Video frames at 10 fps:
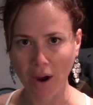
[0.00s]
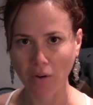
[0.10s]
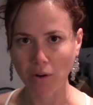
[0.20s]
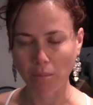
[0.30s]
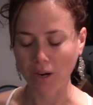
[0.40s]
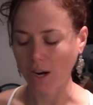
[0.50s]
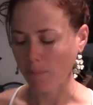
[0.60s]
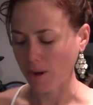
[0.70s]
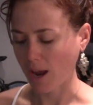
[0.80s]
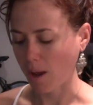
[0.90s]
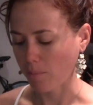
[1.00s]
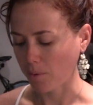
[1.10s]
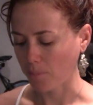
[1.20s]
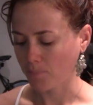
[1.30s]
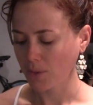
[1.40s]
power to break up an
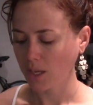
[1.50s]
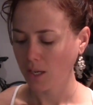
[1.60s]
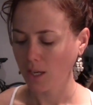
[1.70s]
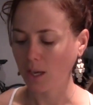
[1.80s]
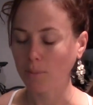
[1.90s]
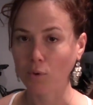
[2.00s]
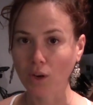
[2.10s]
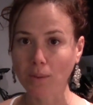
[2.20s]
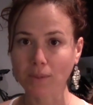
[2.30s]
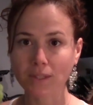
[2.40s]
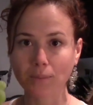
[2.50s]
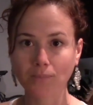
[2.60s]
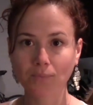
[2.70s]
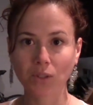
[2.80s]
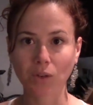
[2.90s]
apple. Grapes
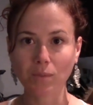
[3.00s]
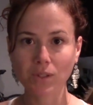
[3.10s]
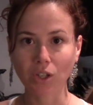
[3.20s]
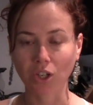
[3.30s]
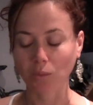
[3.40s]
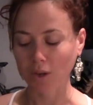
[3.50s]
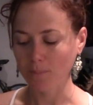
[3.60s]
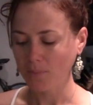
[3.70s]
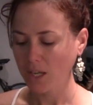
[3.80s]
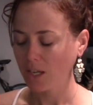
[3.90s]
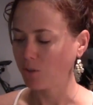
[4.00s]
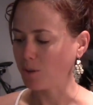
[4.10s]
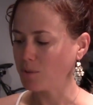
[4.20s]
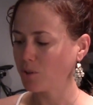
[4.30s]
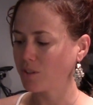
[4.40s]
are a good one.
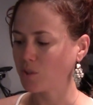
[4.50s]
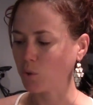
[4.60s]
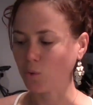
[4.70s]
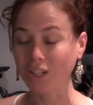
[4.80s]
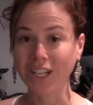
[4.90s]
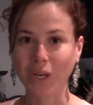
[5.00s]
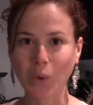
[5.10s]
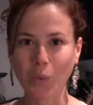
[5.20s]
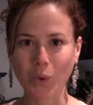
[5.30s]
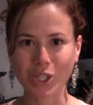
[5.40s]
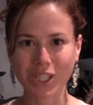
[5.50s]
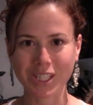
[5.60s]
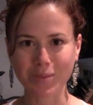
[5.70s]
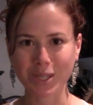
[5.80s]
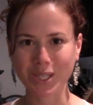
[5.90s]
Grapes are also green, which
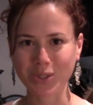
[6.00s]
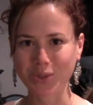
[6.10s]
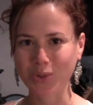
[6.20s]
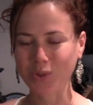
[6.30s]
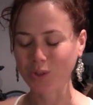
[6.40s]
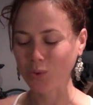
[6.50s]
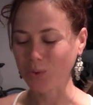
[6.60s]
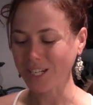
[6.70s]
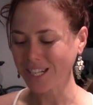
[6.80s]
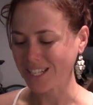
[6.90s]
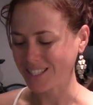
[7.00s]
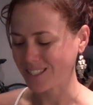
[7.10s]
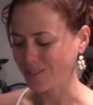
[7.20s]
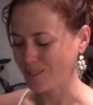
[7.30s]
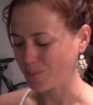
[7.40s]
leads me into the greenness
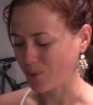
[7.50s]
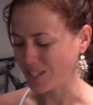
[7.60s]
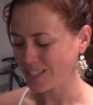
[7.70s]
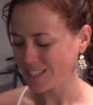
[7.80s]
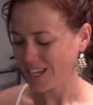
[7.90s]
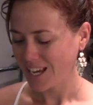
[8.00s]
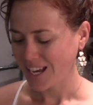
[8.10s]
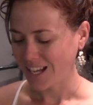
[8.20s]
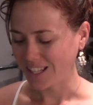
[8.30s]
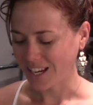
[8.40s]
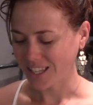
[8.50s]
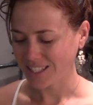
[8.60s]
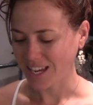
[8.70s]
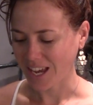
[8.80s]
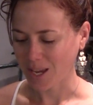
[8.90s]
of smoothies. A lot of the
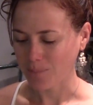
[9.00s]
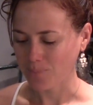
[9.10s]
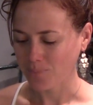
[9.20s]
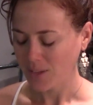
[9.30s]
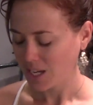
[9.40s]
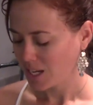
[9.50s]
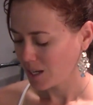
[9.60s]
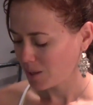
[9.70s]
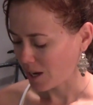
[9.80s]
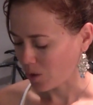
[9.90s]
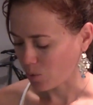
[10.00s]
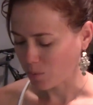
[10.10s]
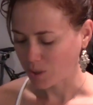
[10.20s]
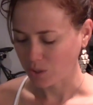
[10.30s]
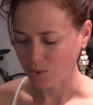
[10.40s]
time, I will
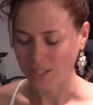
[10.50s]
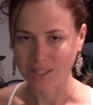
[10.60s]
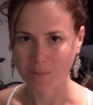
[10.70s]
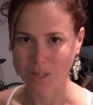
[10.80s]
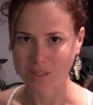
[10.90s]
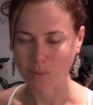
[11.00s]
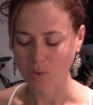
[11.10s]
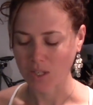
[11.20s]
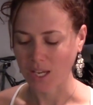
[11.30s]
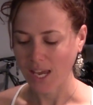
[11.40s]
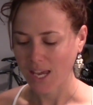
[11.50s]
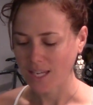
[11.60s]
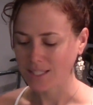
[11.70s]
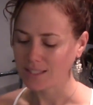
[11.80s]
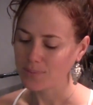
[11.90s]
put greens in my smoothie,
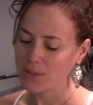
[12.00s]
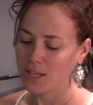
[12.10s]
and